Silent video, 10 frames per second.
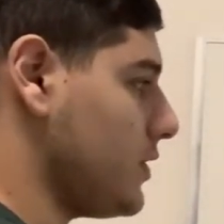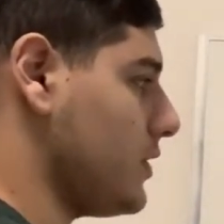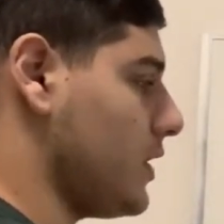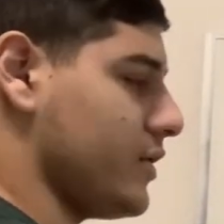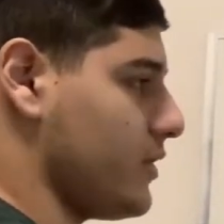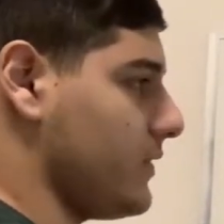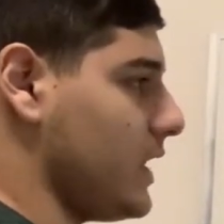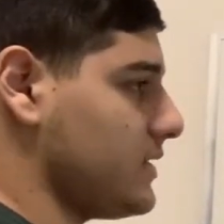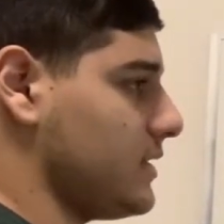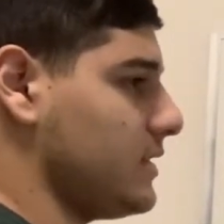or the
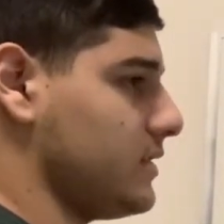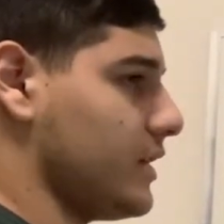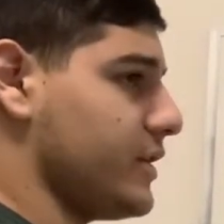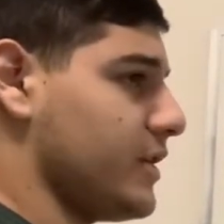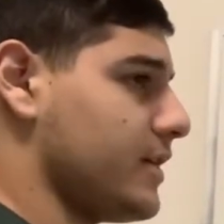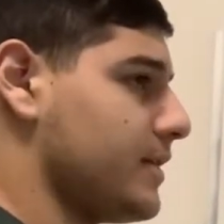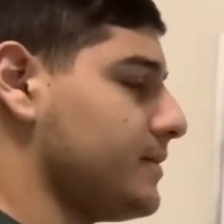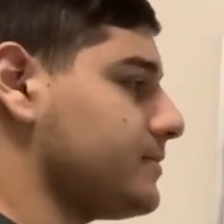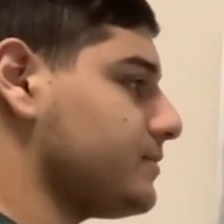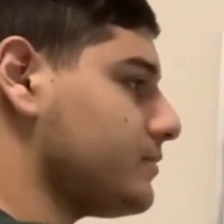velocity is linear,
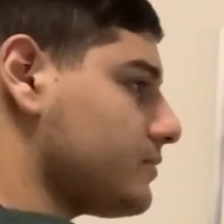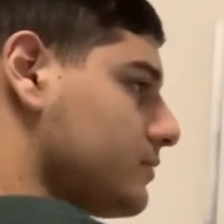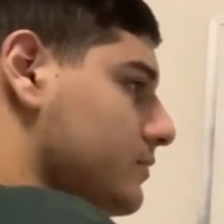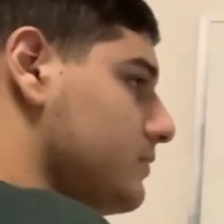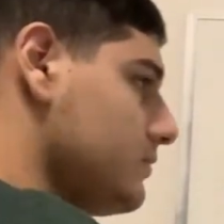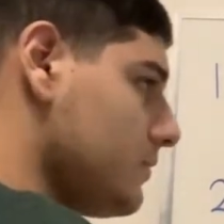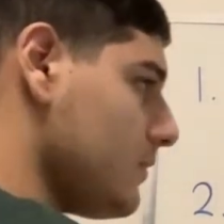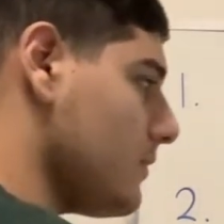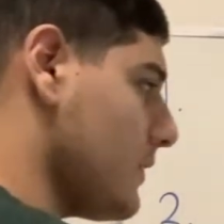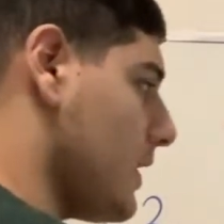
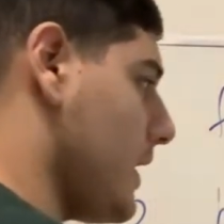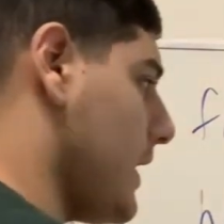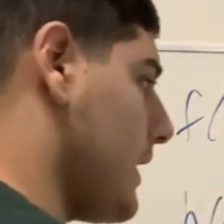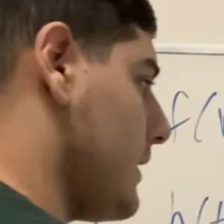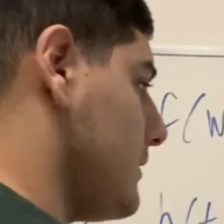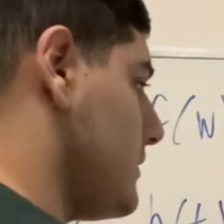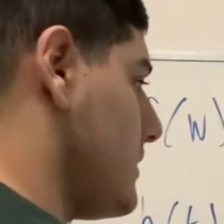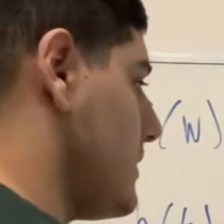and